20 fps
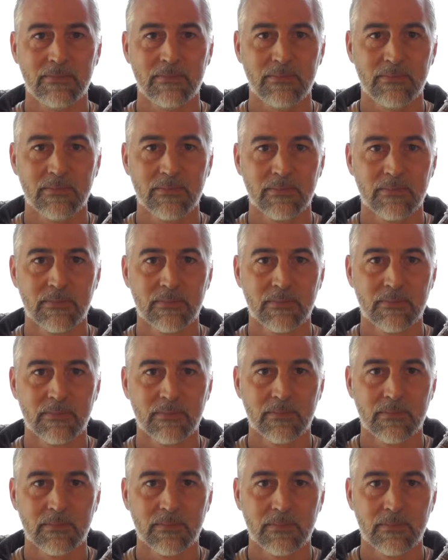
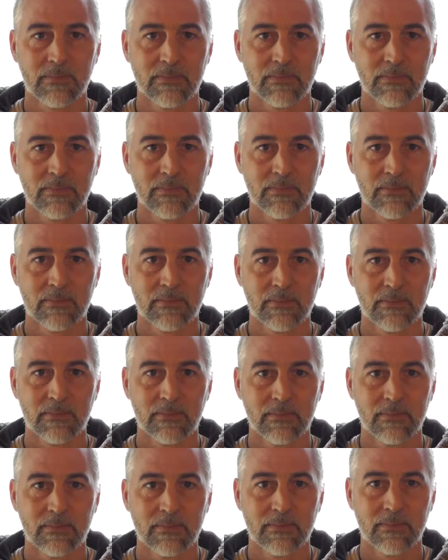
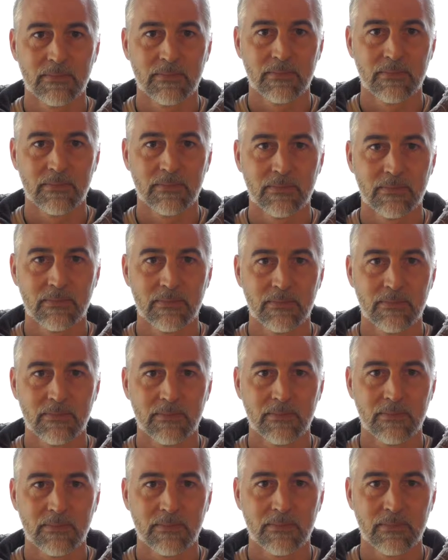
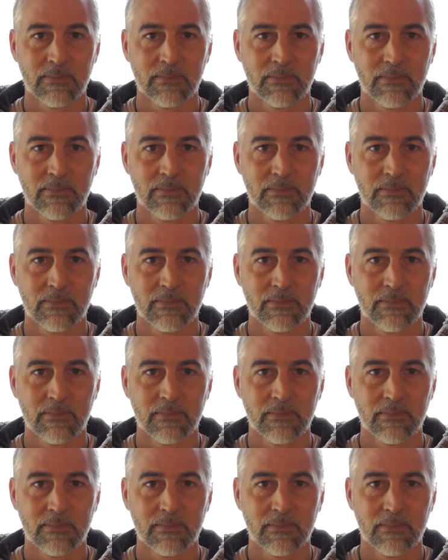[no speech]